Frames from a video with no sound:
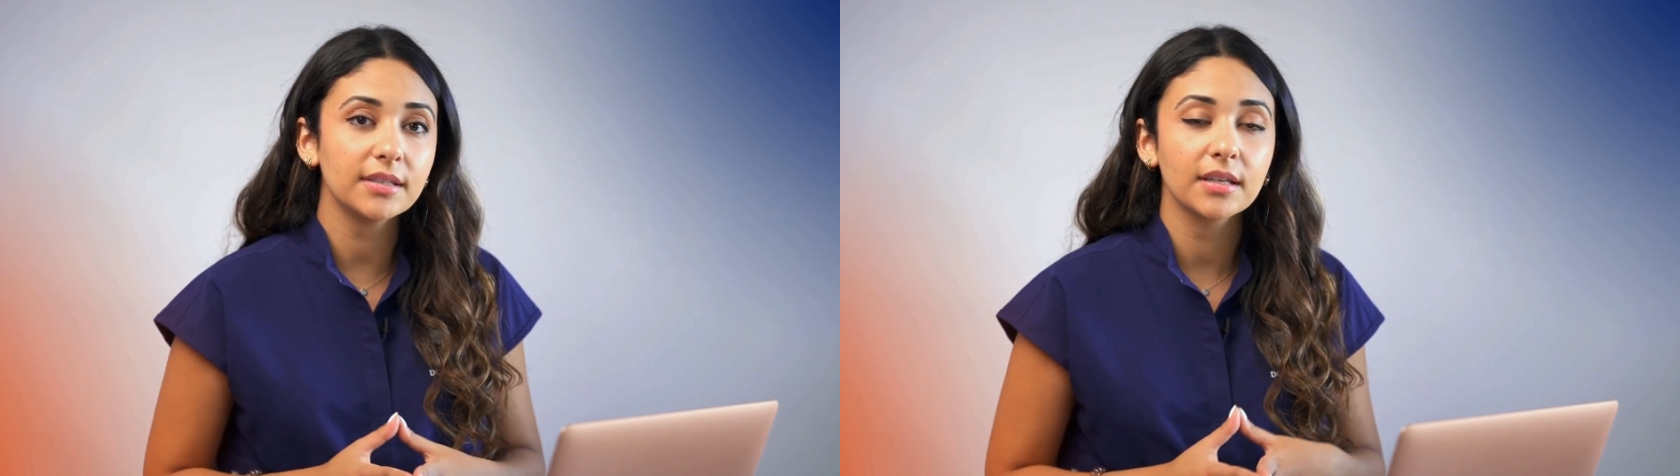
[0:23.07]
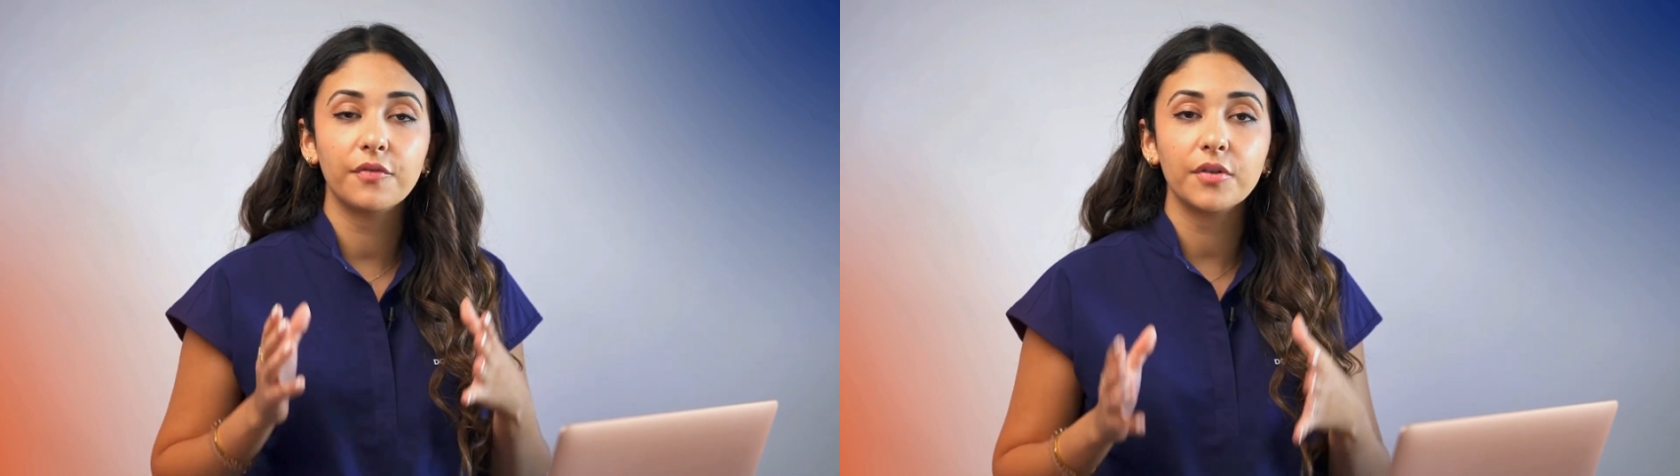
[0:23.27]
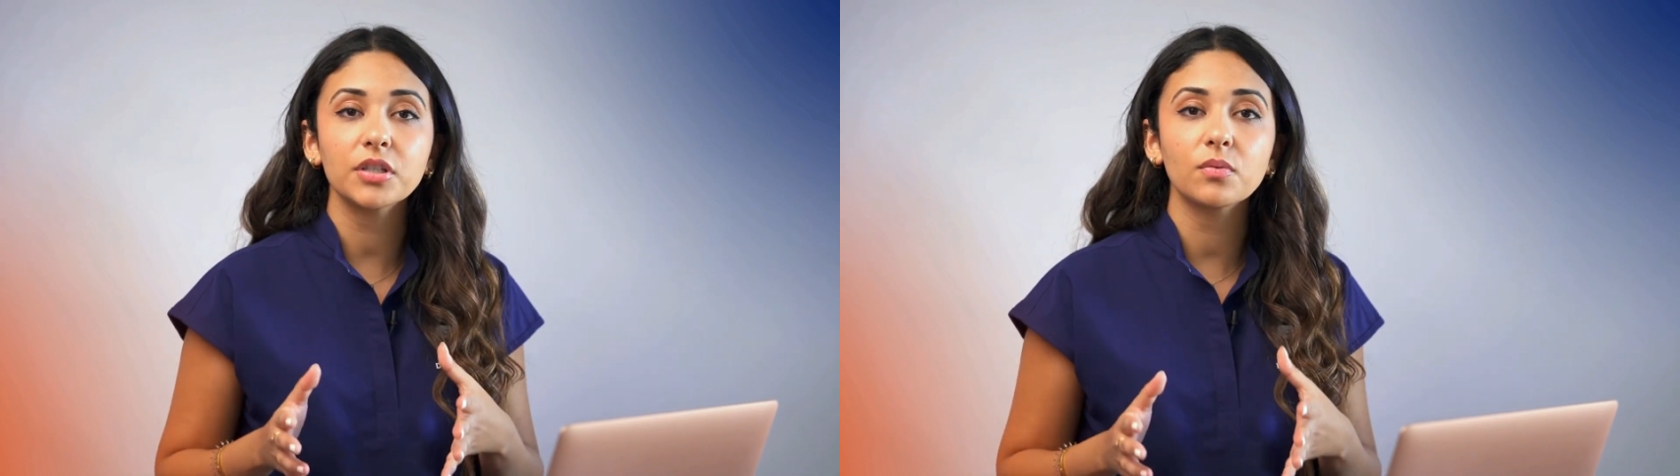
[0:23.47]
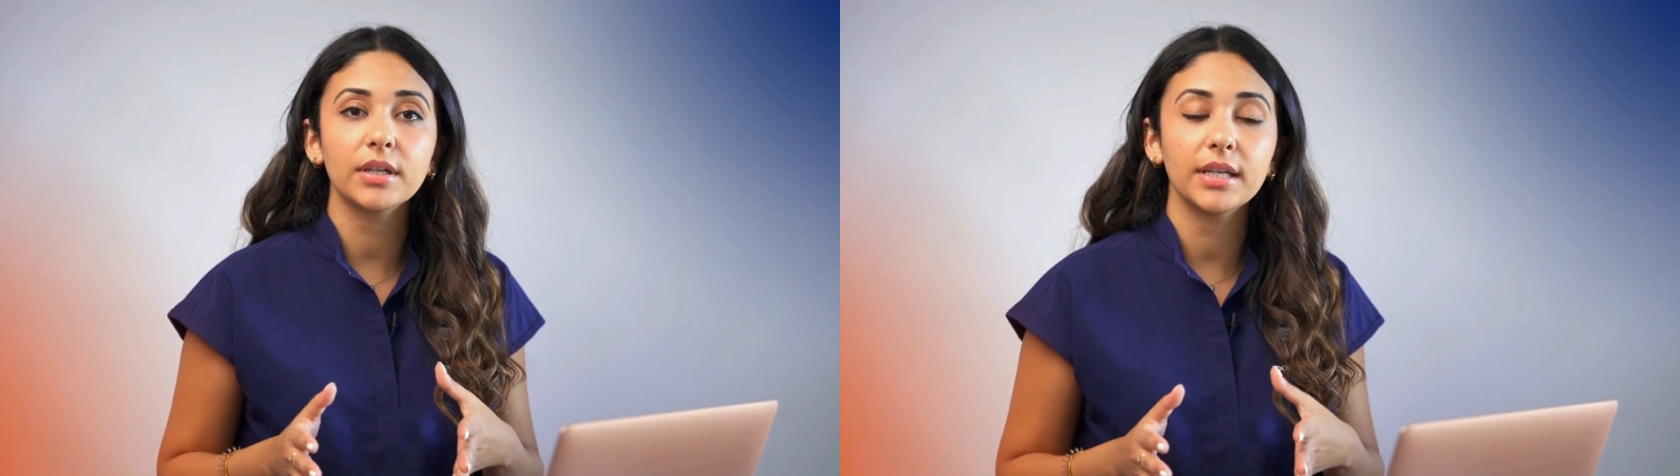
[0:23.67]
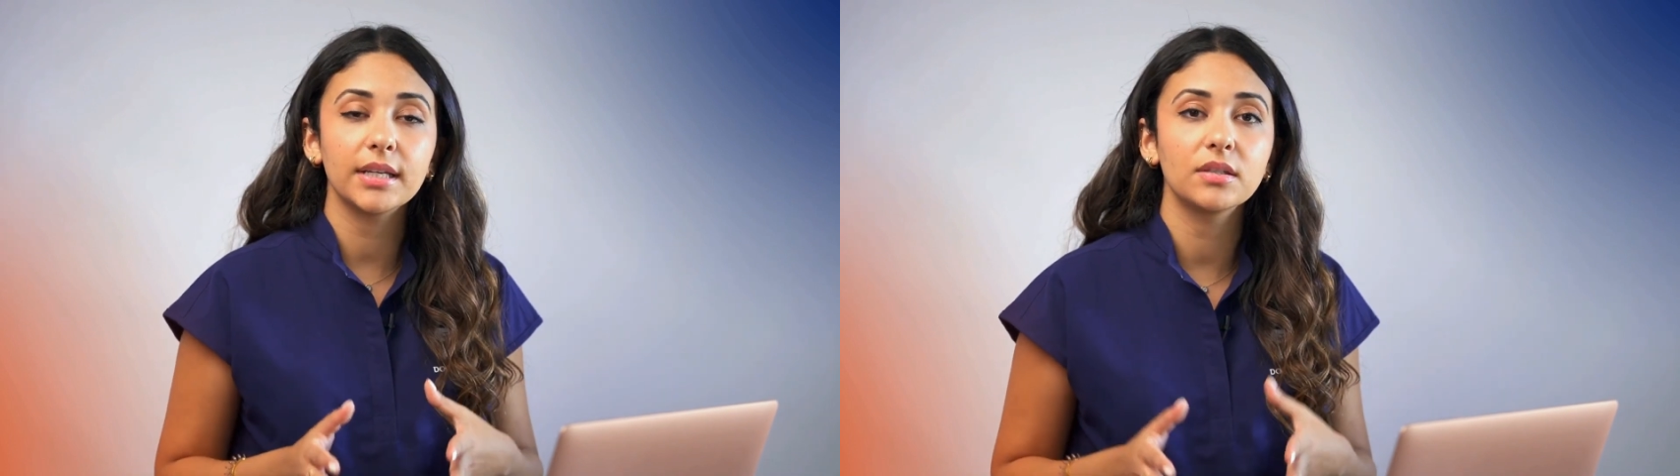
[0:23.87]
The first one
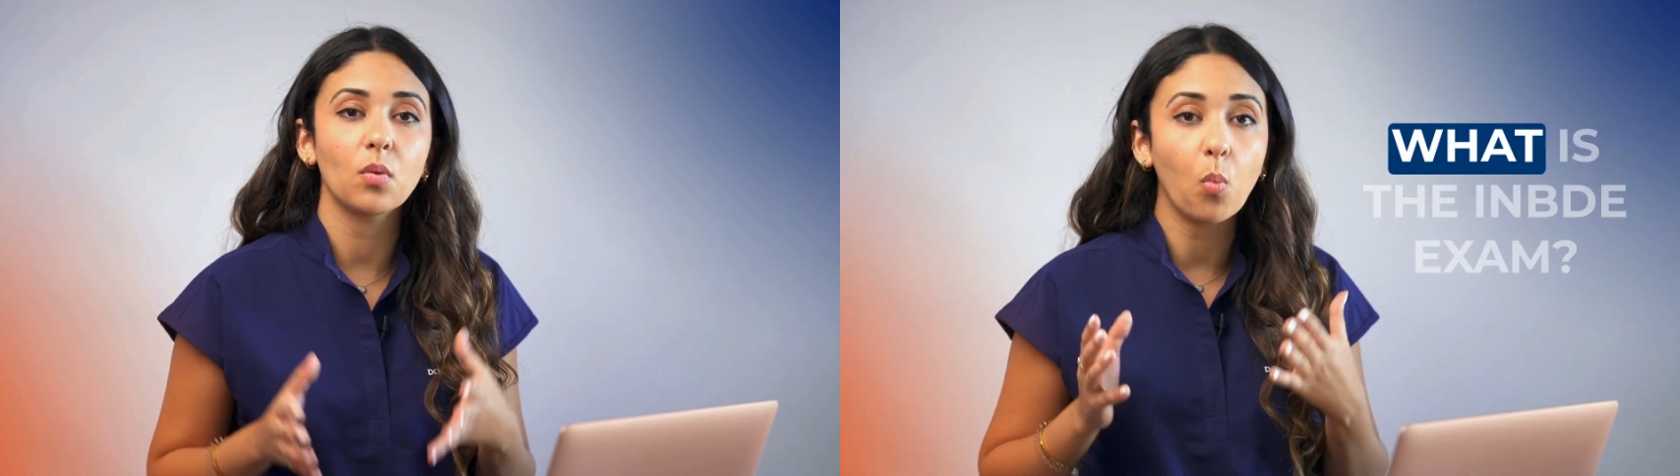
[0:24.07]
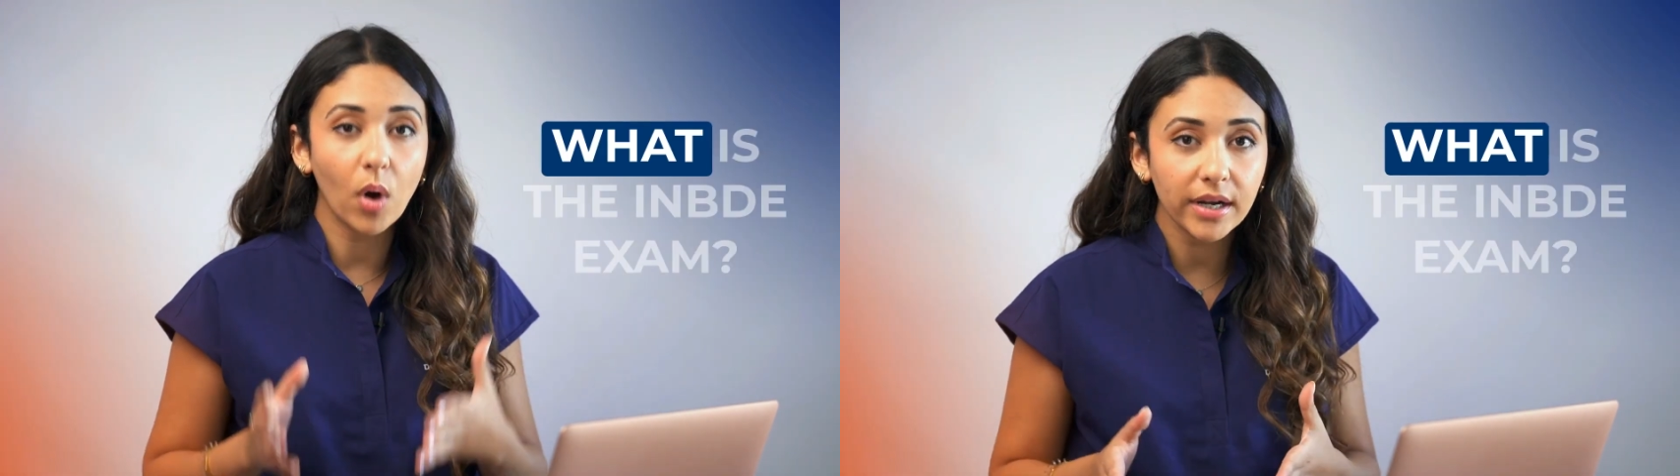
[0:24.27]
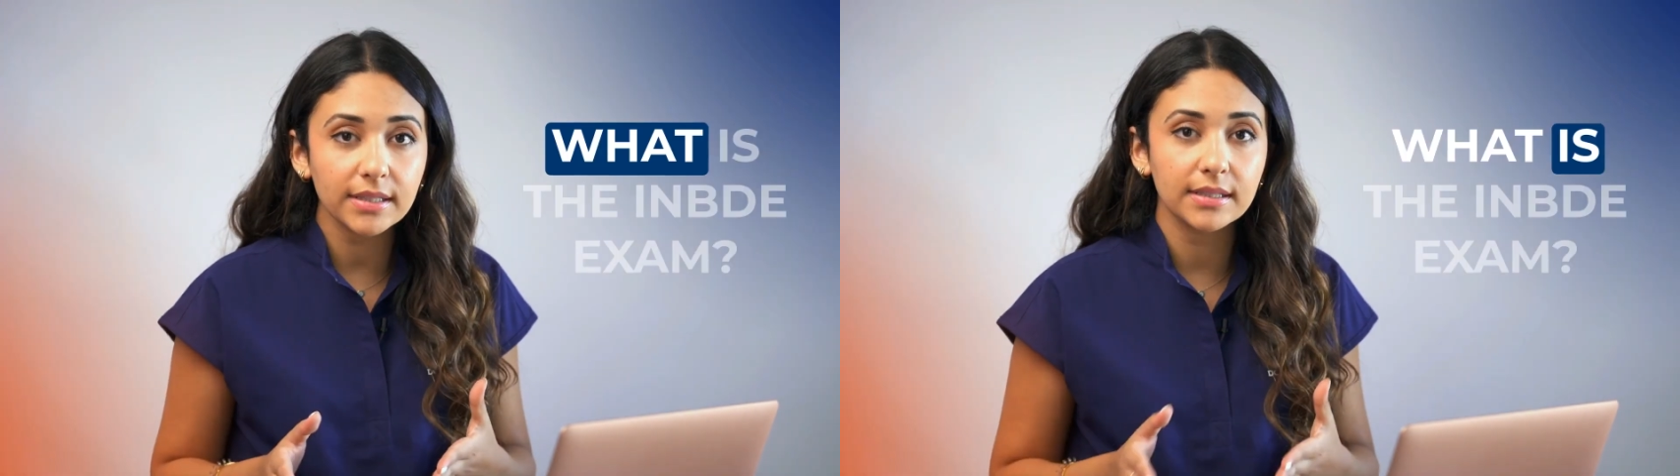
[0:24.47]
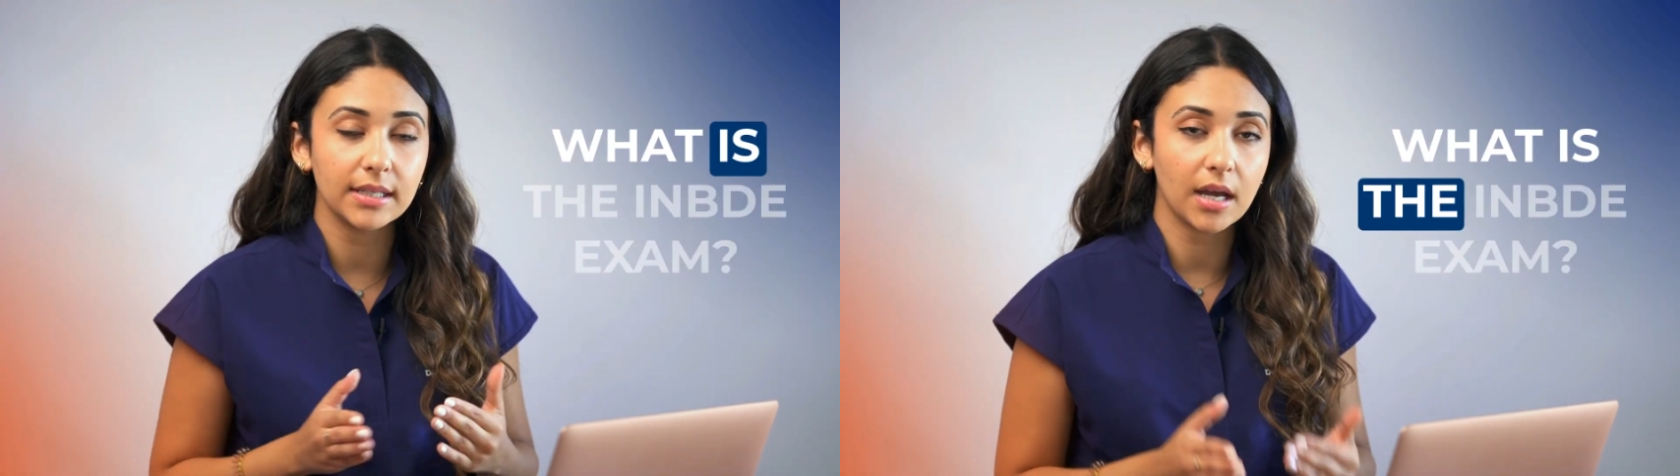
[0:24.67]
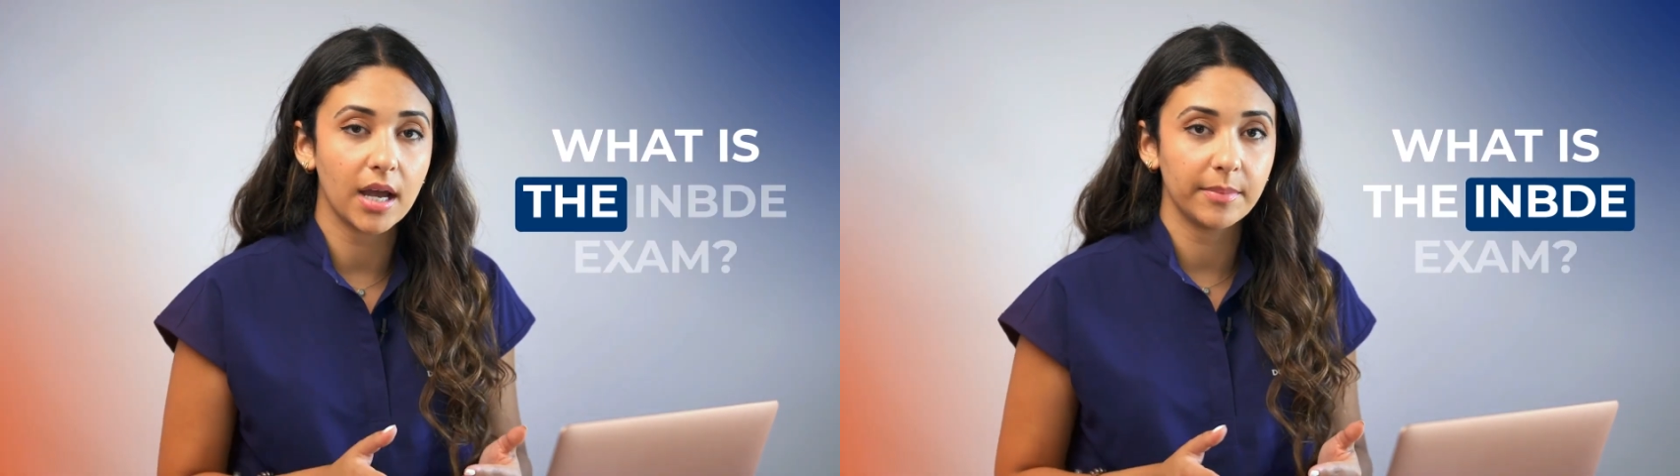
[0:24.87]
is what is
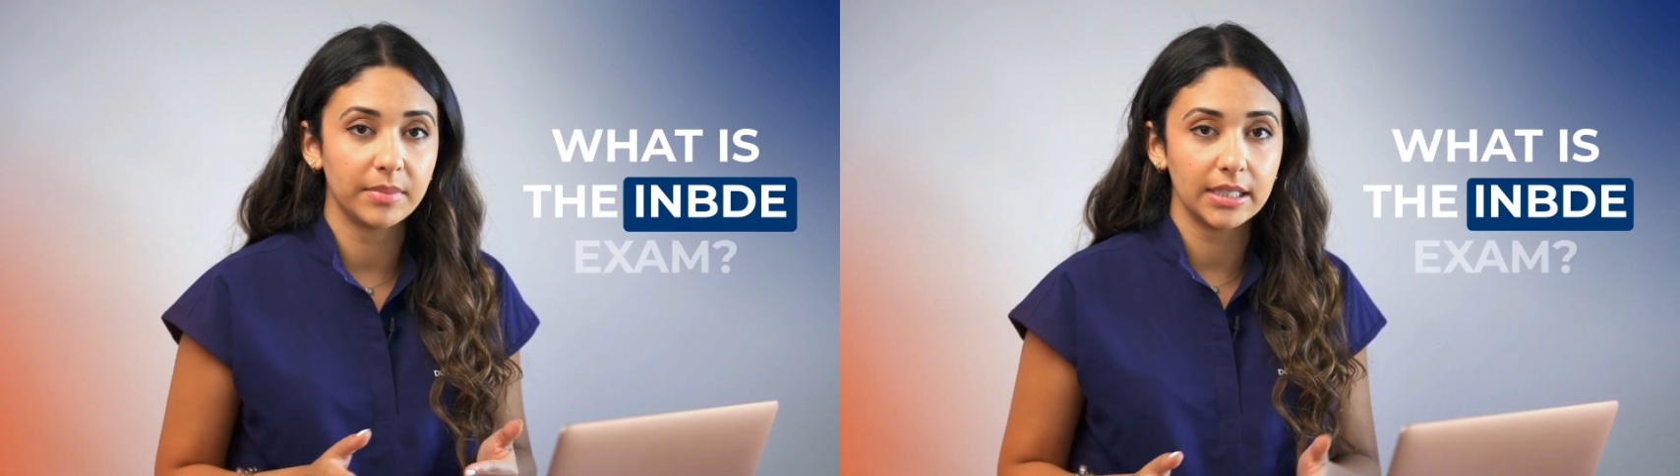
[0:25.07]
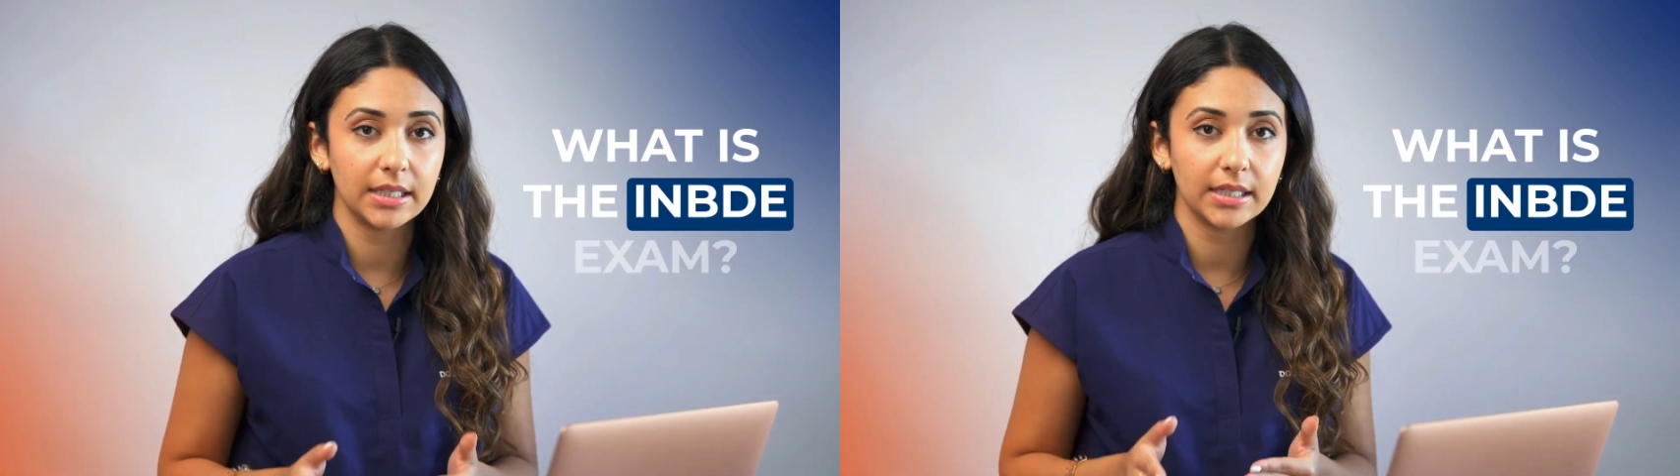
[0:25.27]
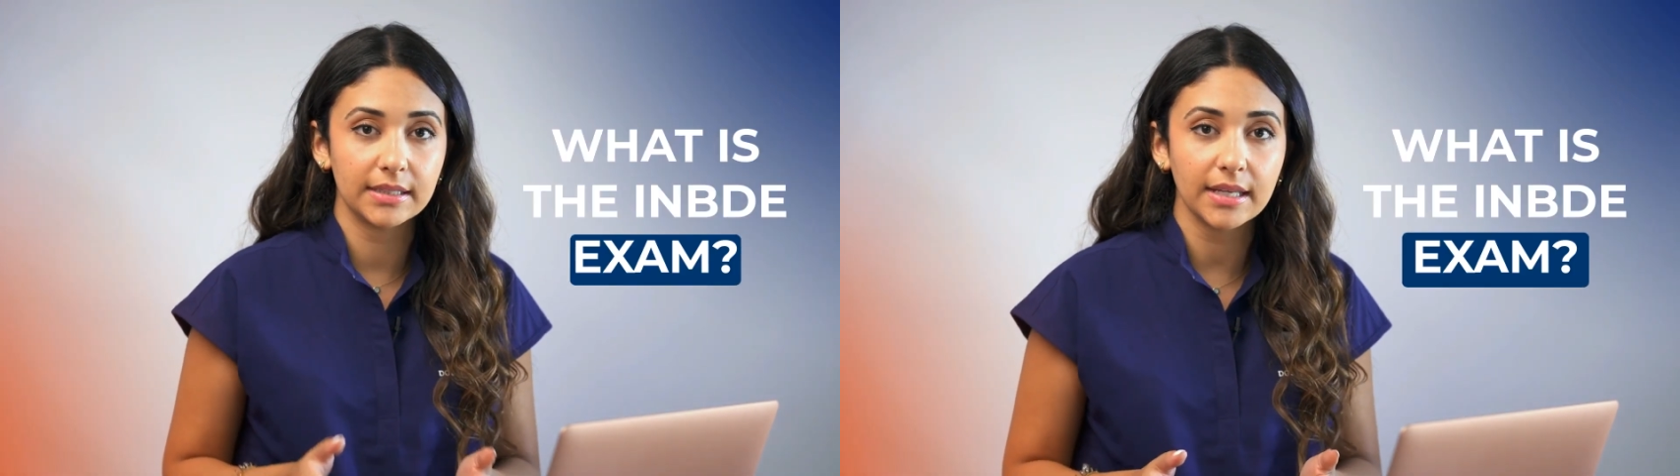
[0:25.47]
the INBDE